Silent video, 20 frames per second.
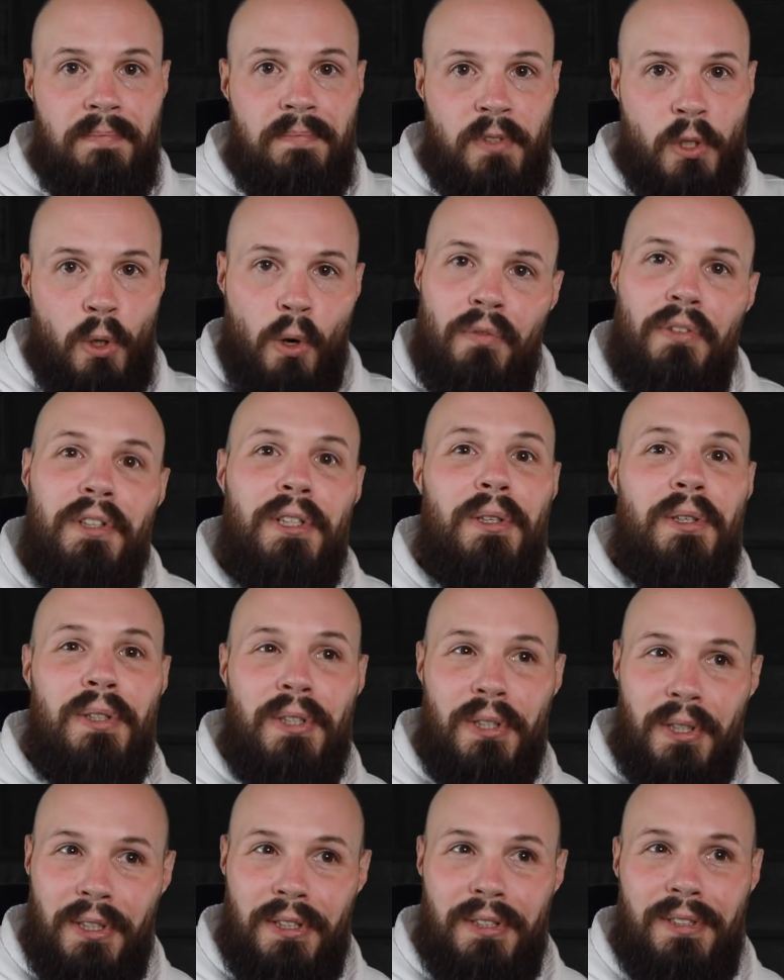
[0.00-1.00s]
So hopefully
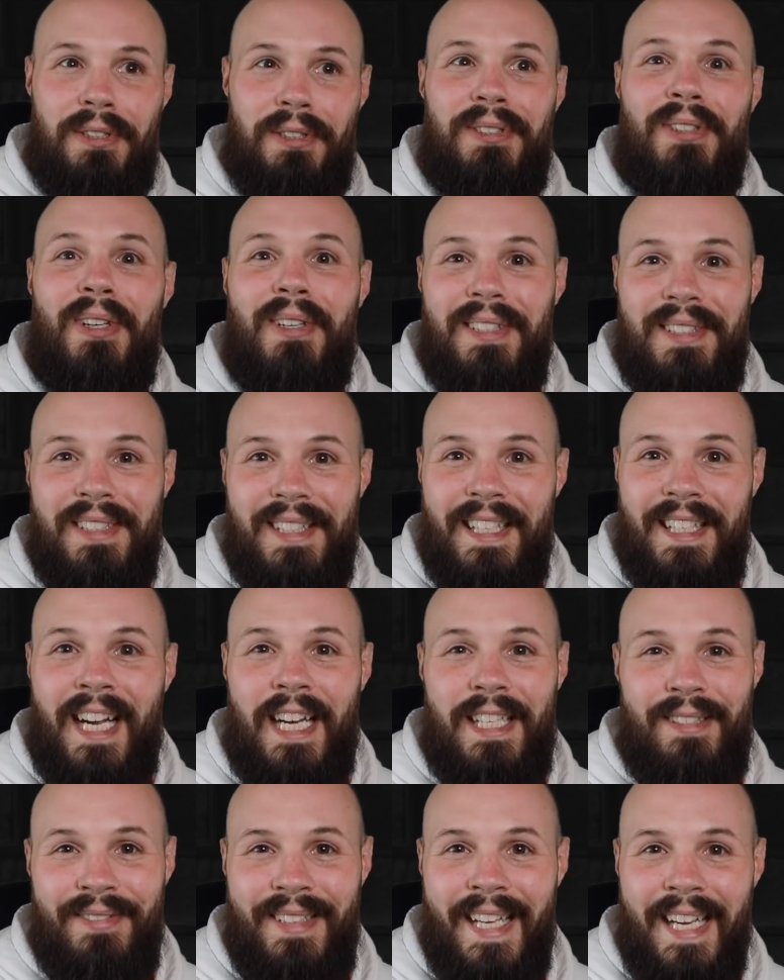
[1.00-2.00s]
you're, you're starting to see the
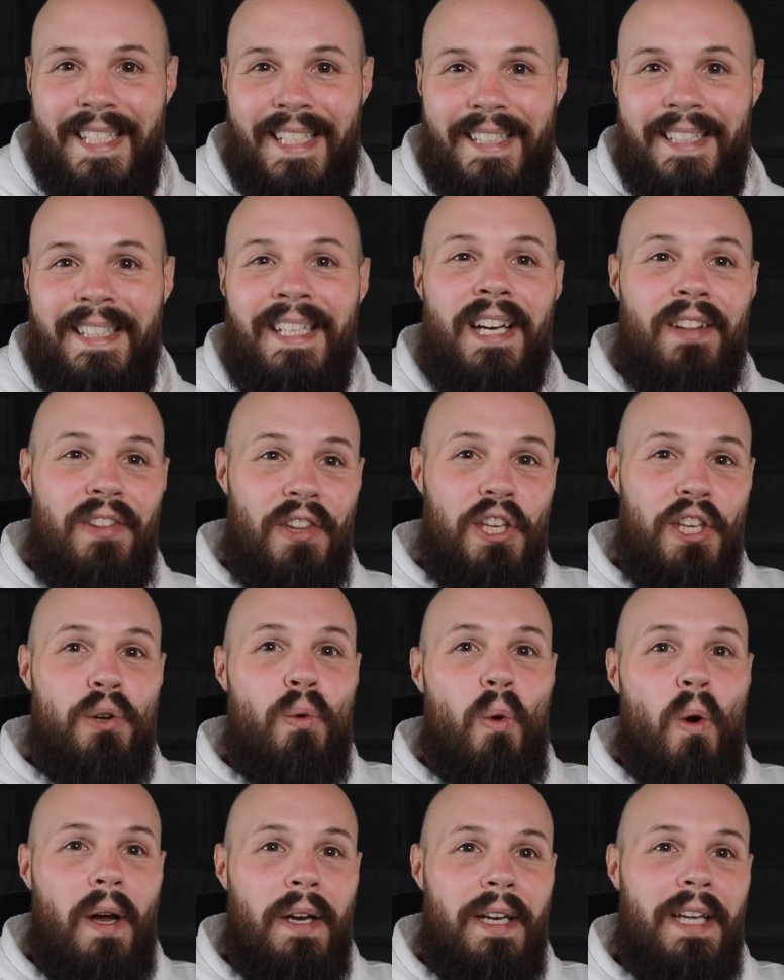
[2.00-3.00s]
kind of data that you
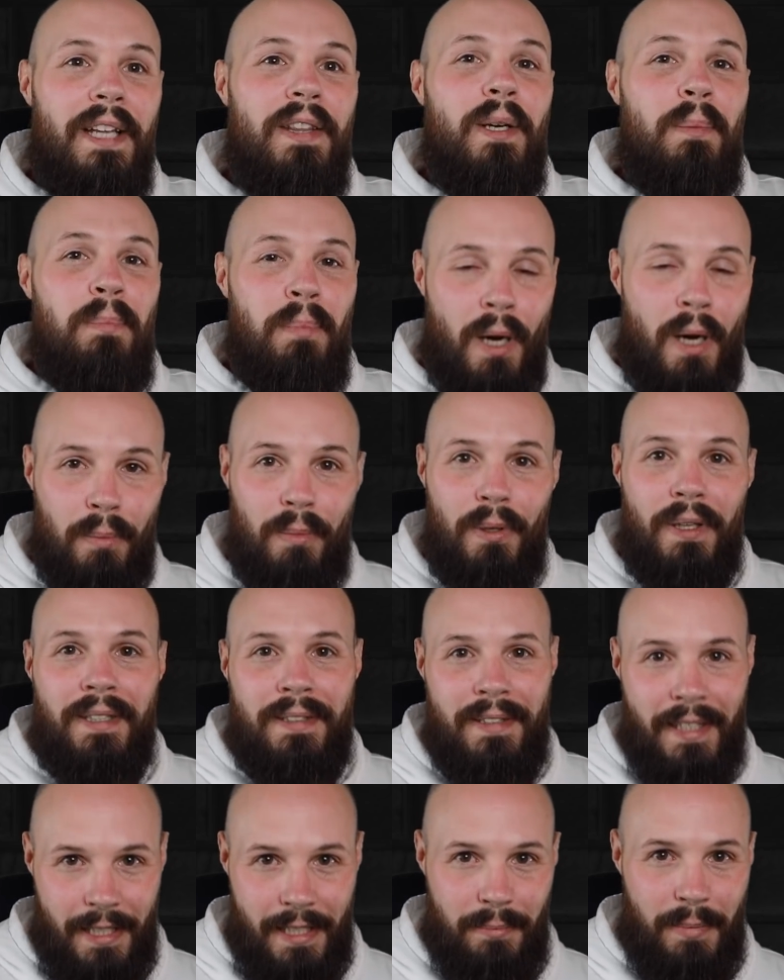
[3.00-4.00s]
want in the
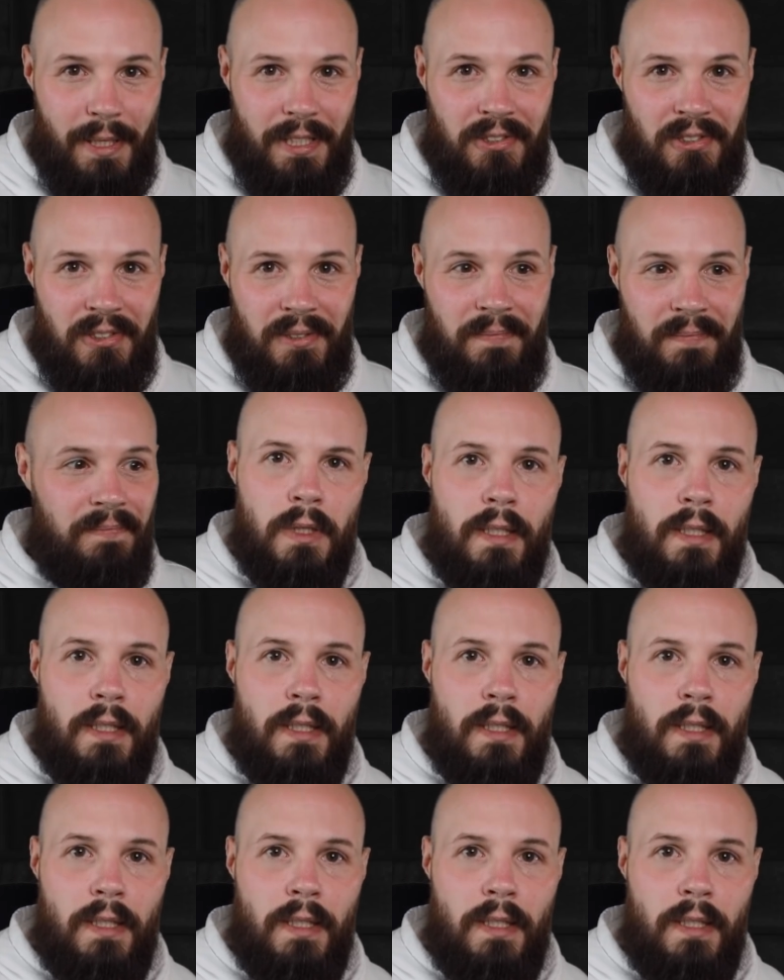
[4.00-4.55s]
public database.